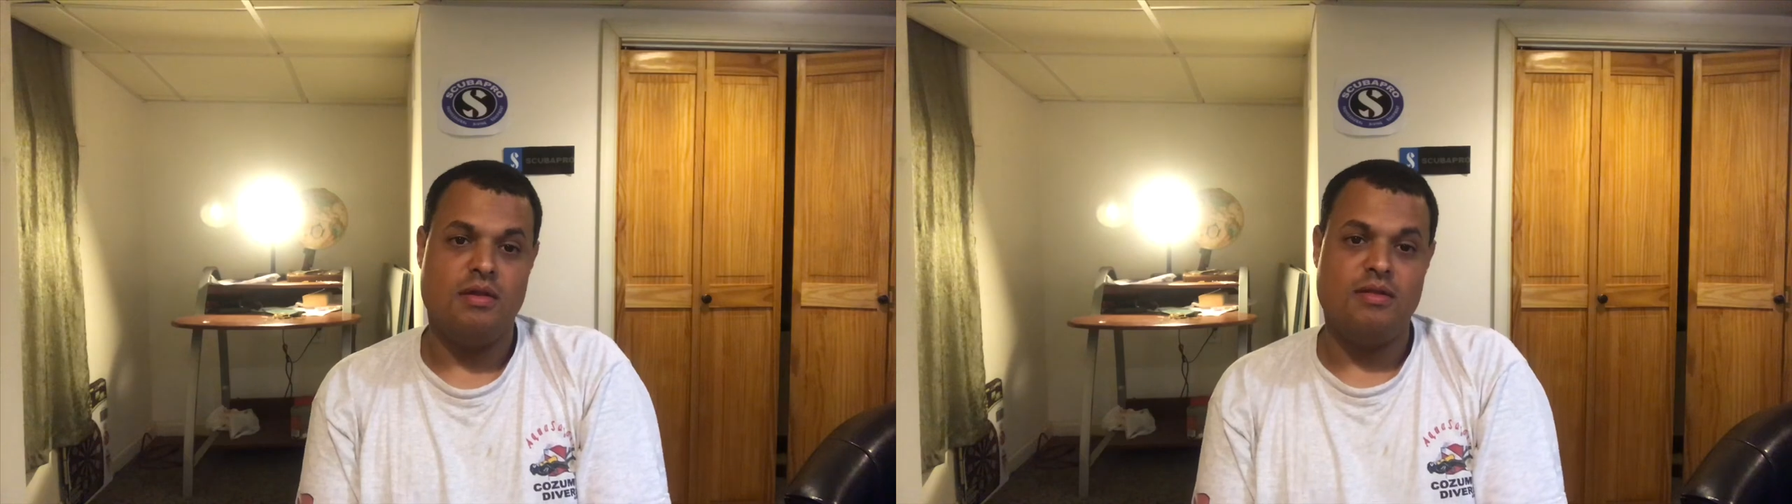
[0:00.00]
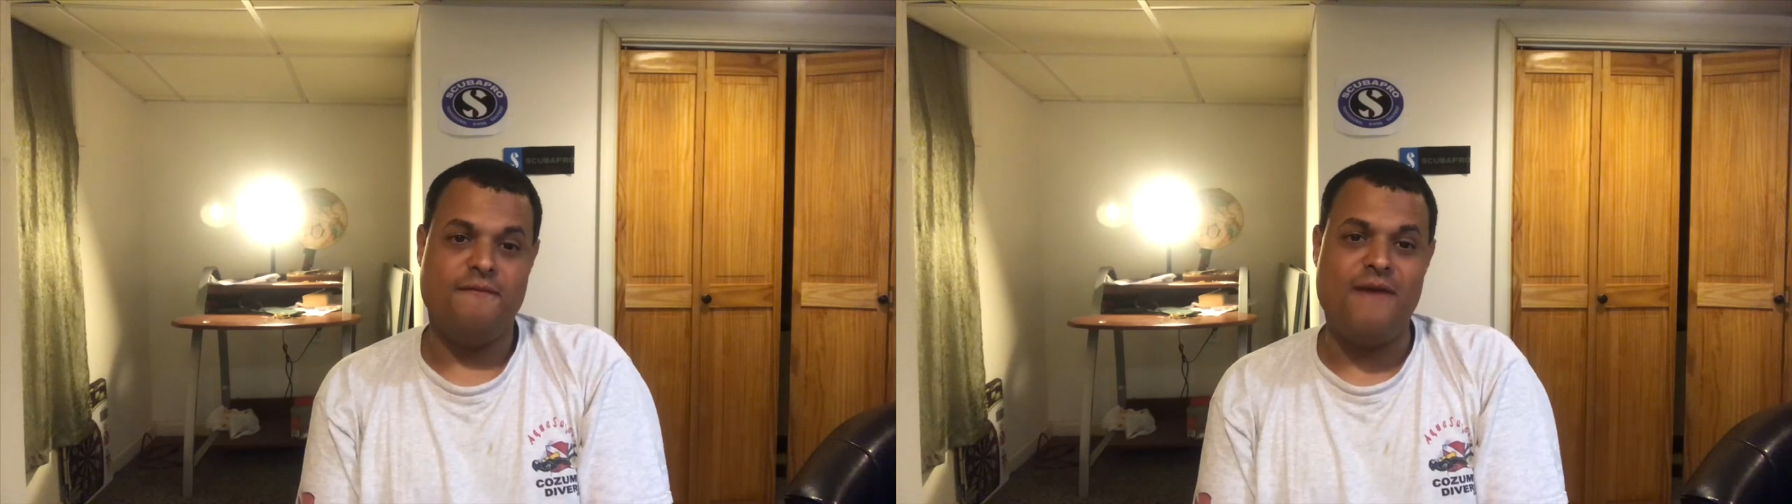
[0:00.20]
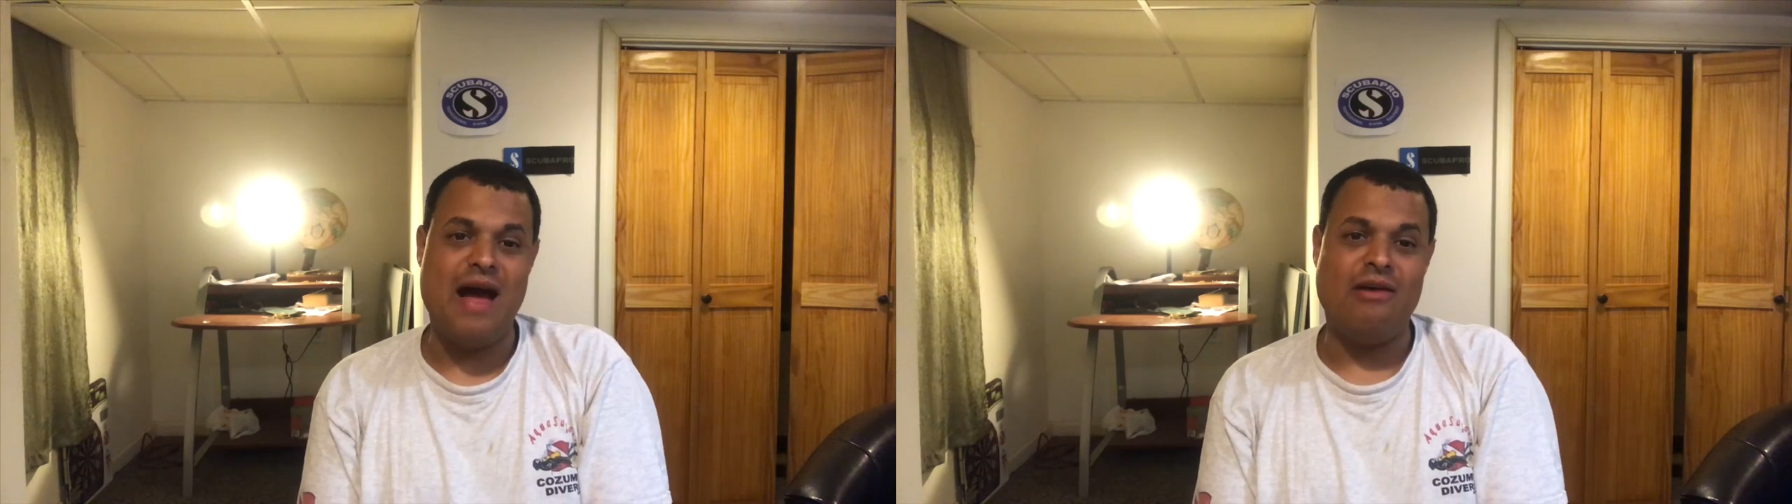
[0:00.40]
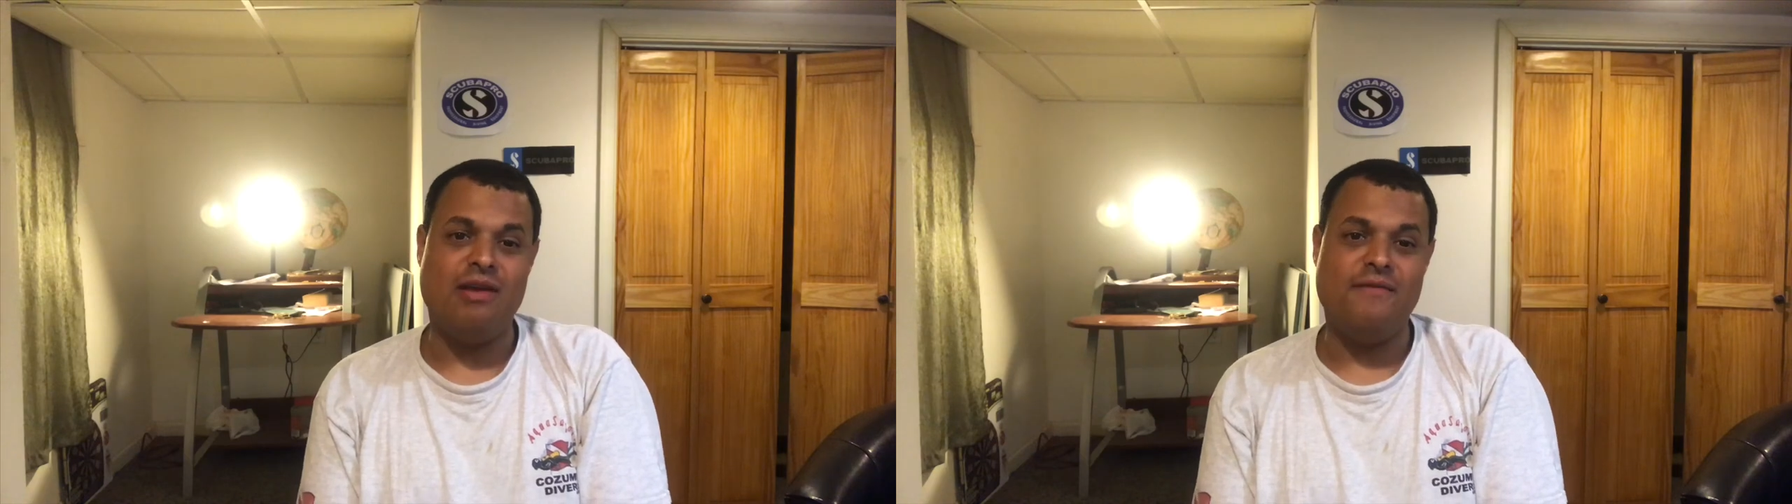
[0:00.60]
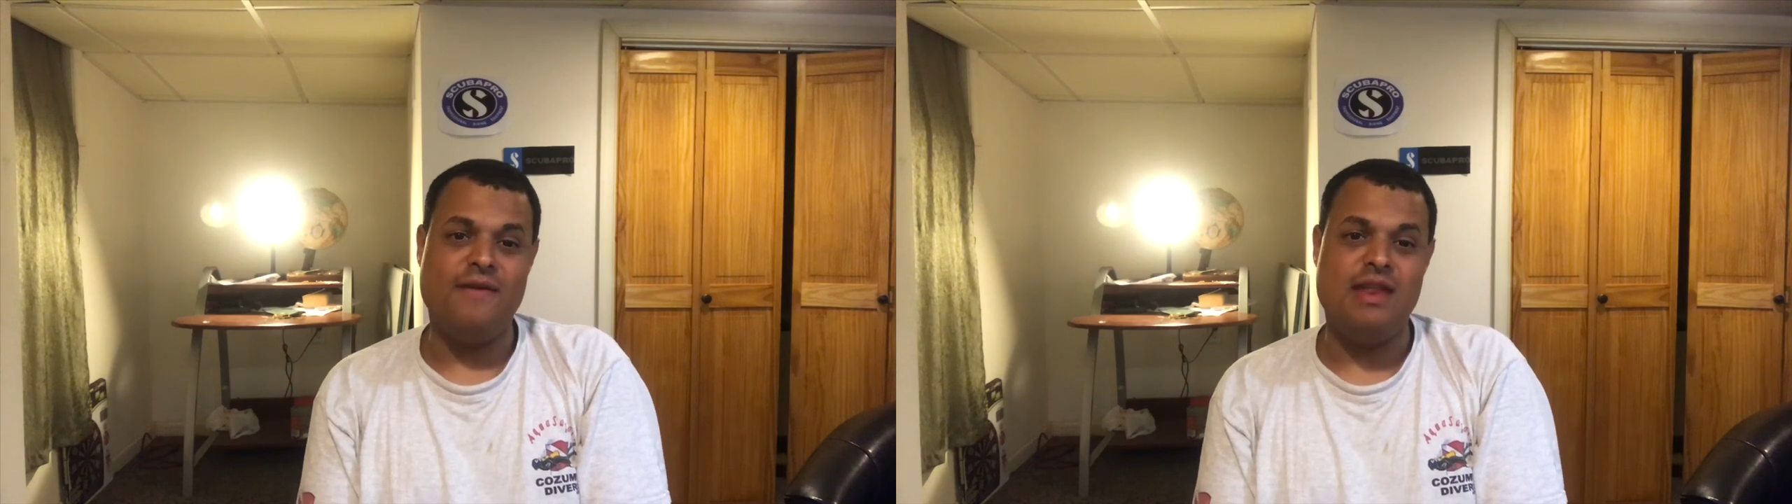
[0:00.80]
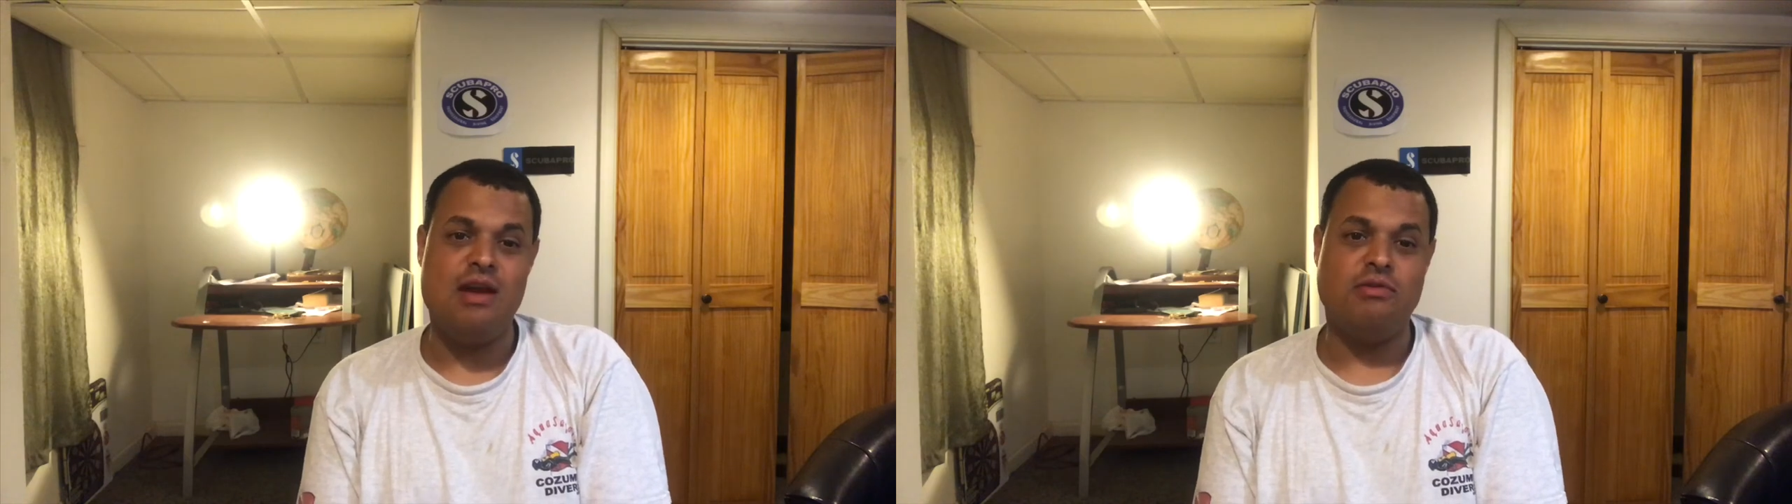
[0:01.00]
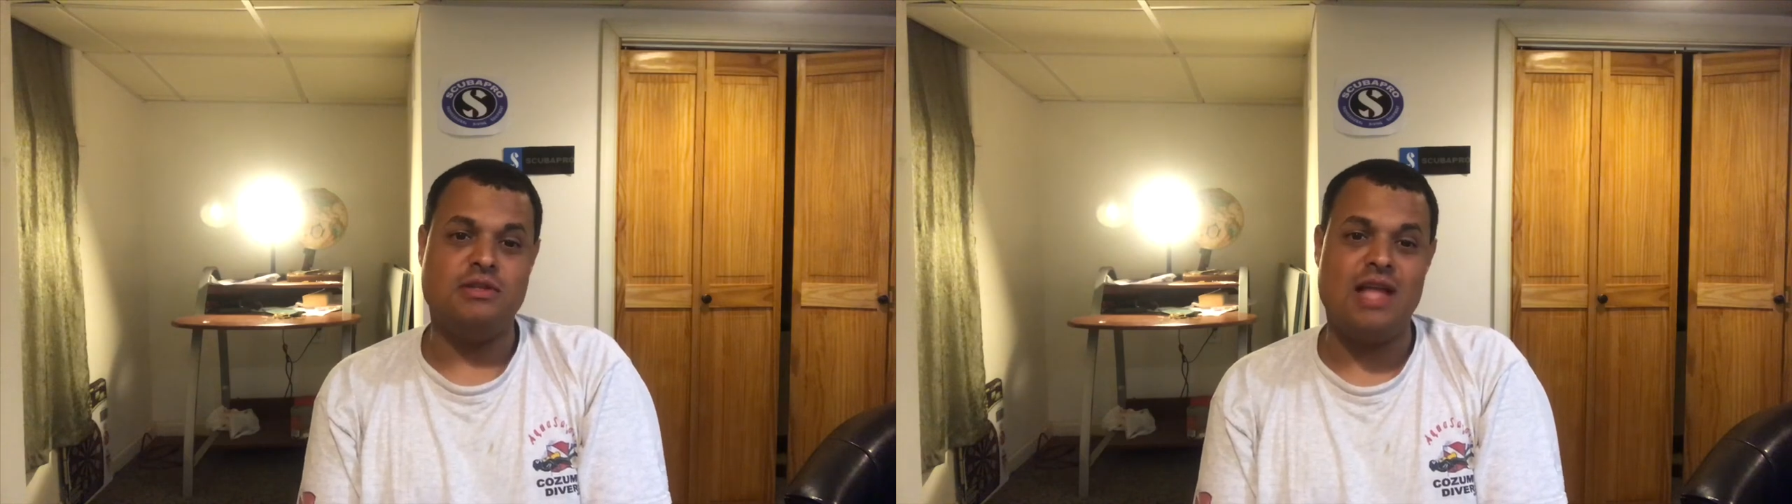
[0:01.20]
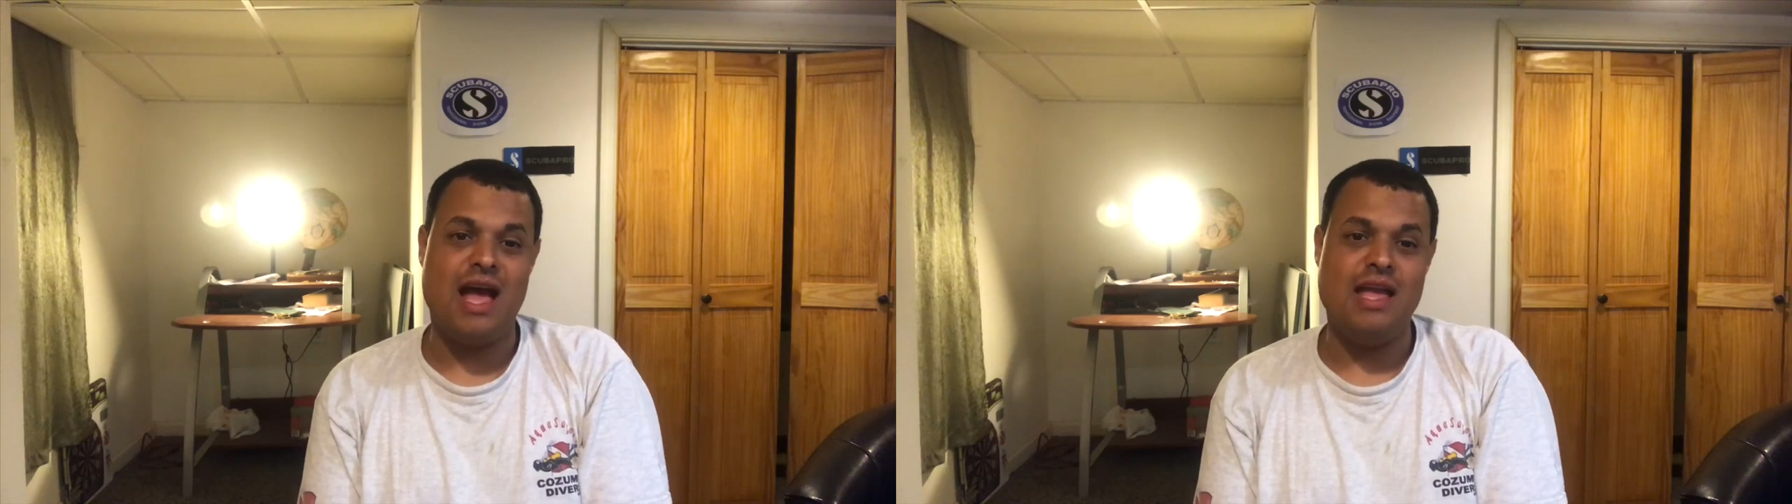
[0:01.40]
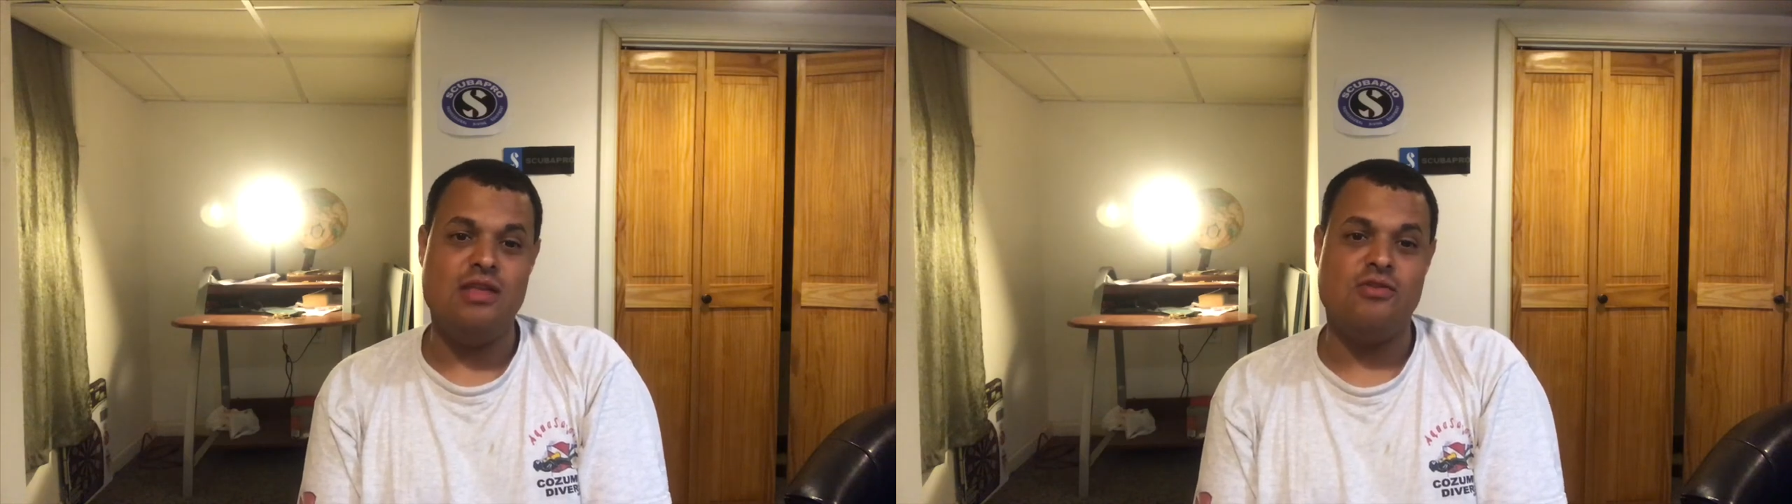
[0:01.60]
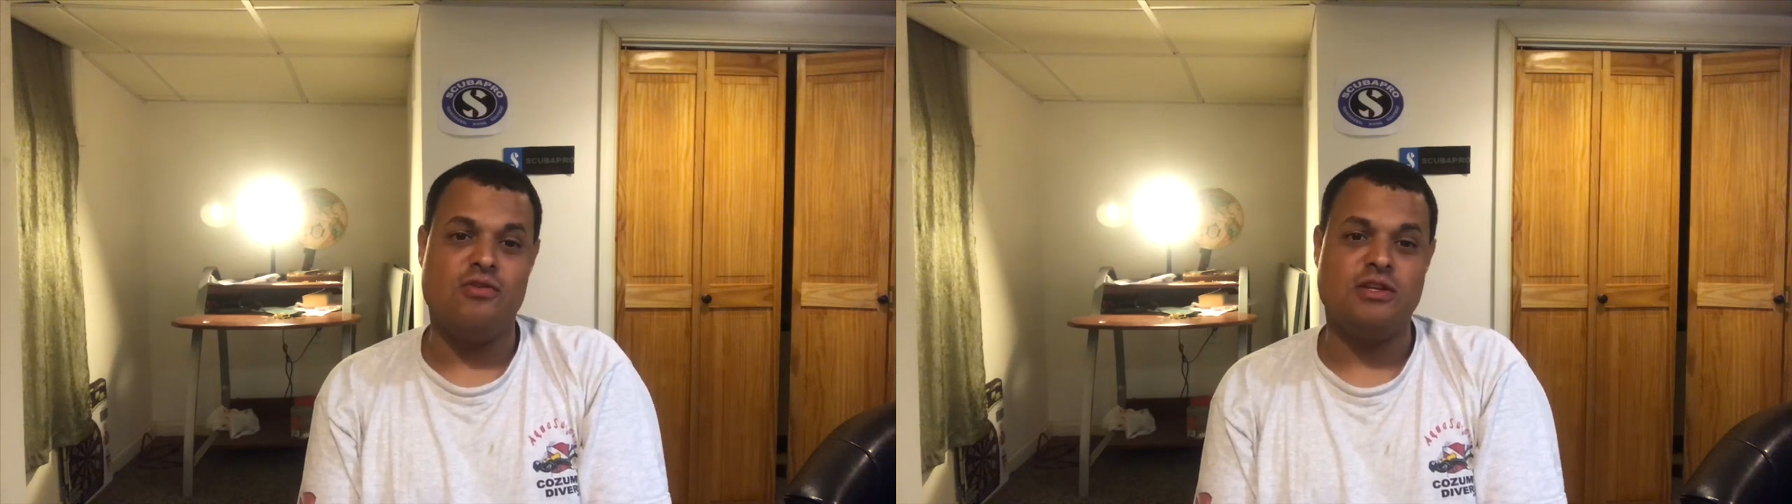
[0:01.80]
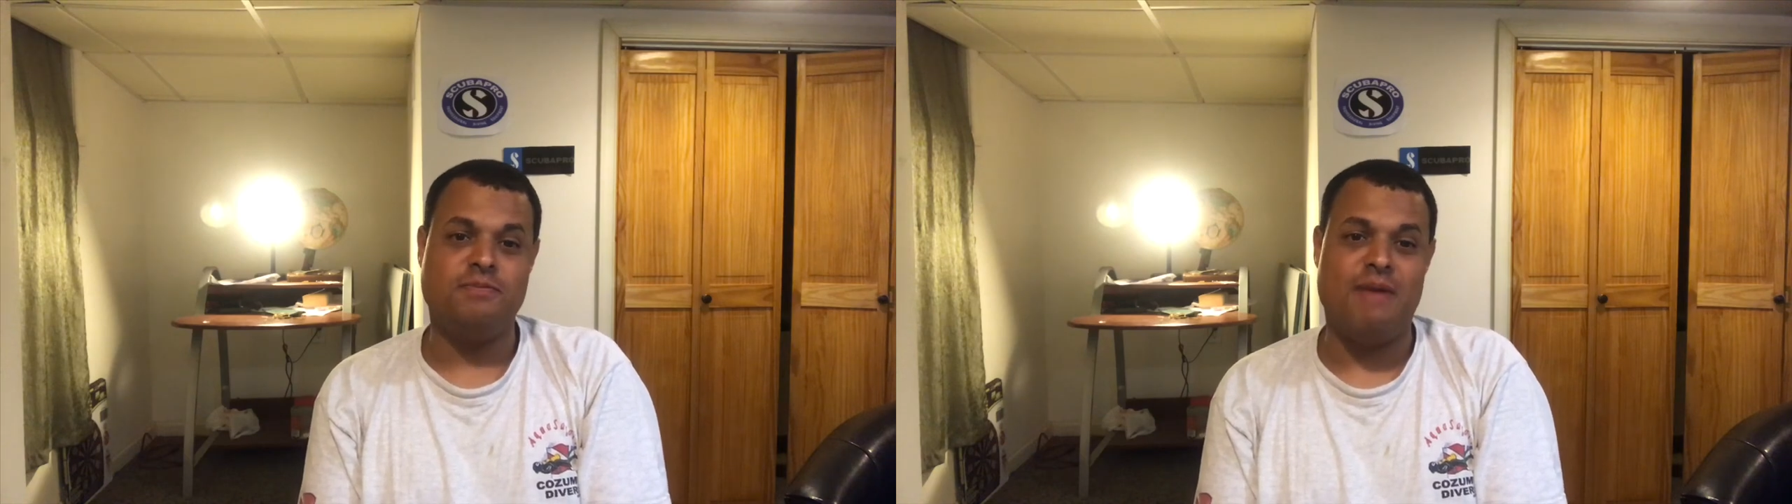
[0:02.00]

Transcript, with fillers: The following video is not endorsed